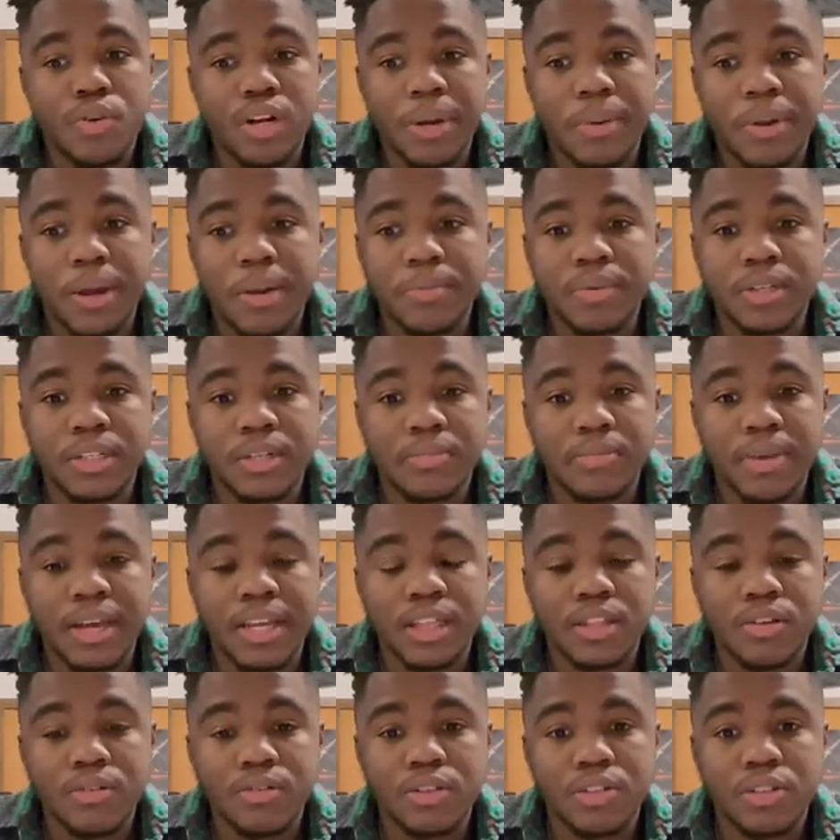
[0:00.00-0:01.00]
They were able to
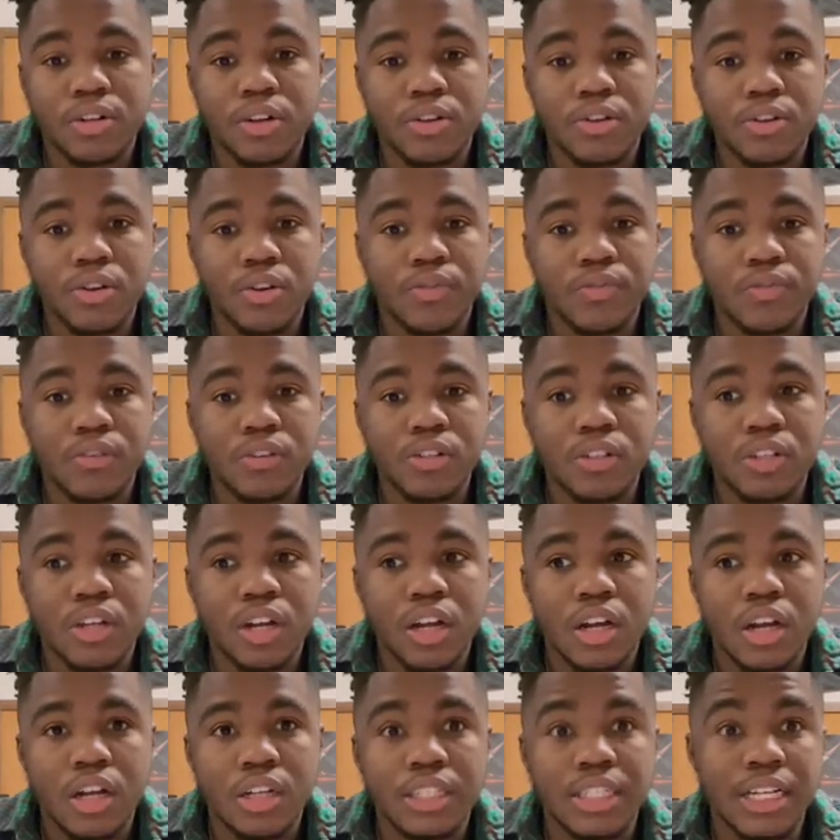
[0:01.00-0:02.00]
make those turnovers
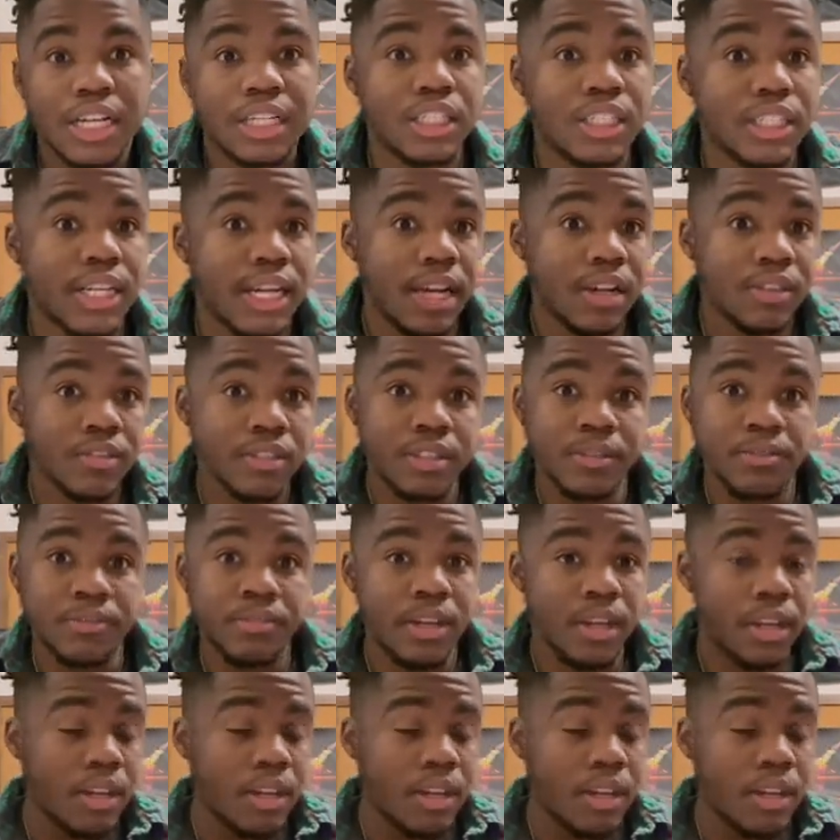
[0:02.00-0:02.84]
touchdowns